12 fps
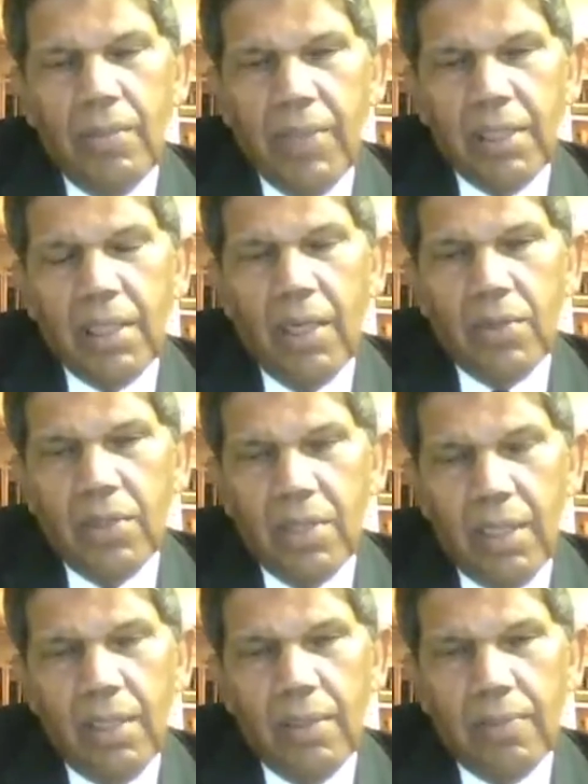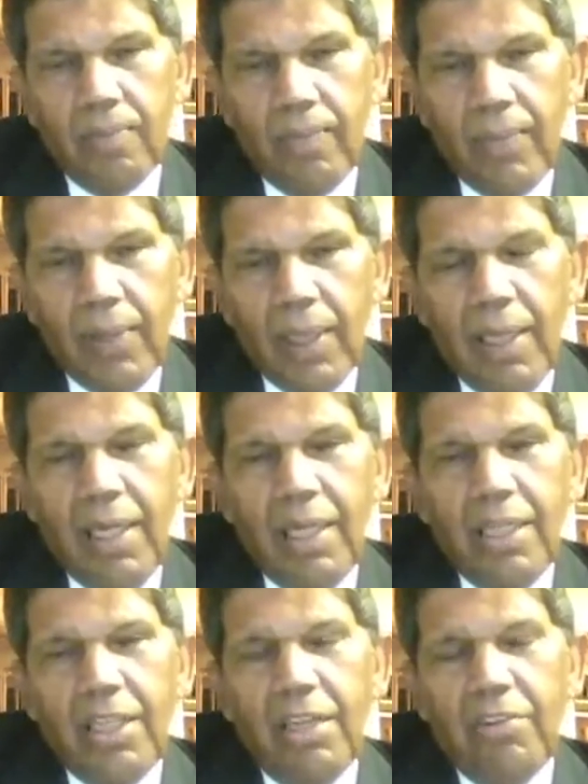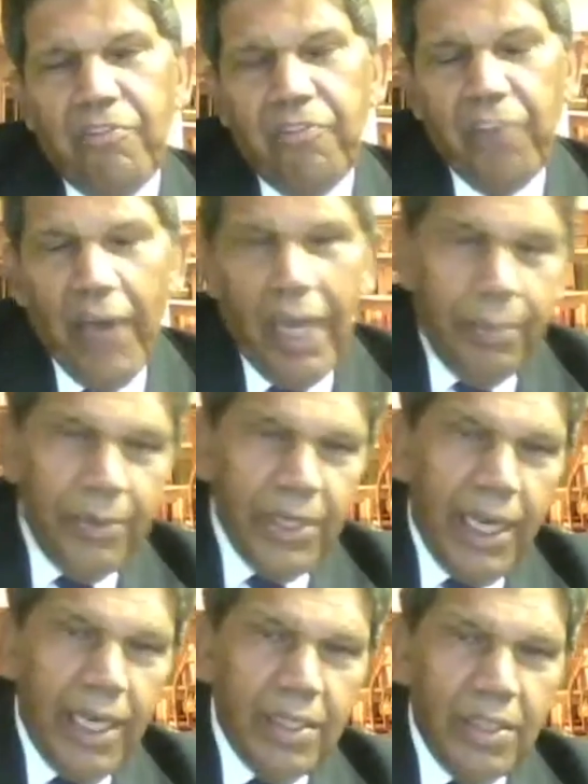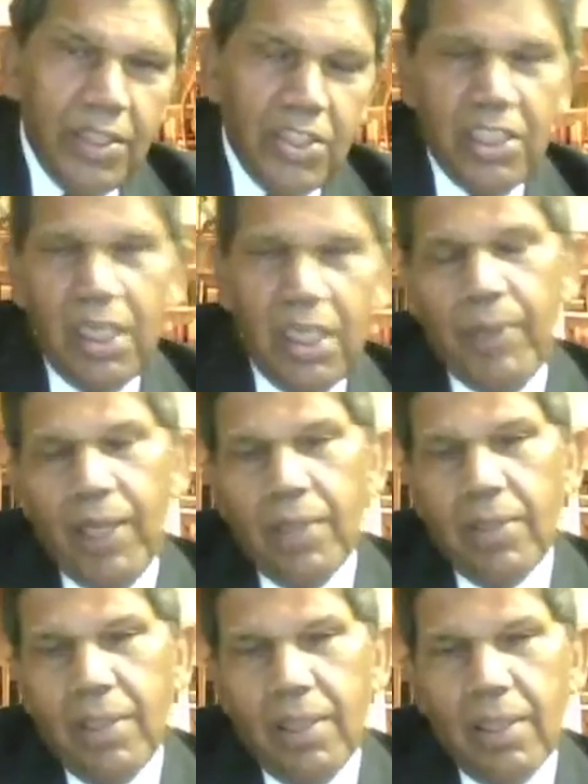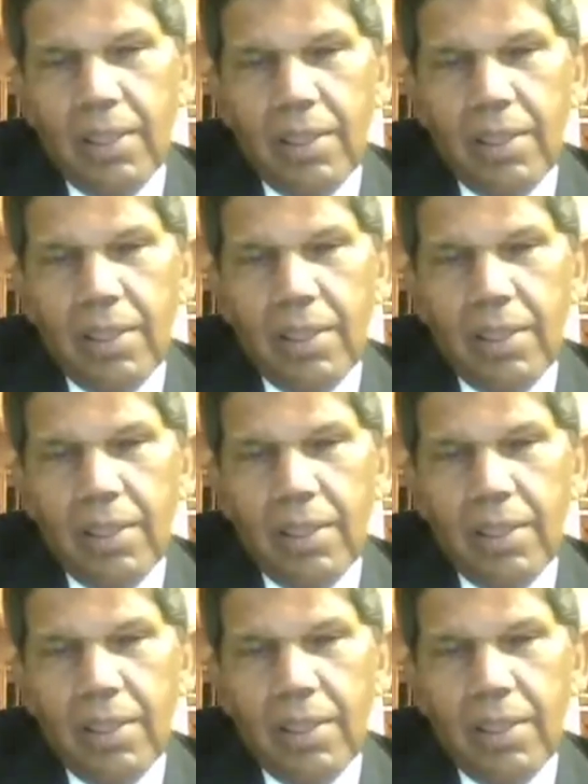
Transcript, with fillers: Rights Council still, the fire brigade and the seed planting,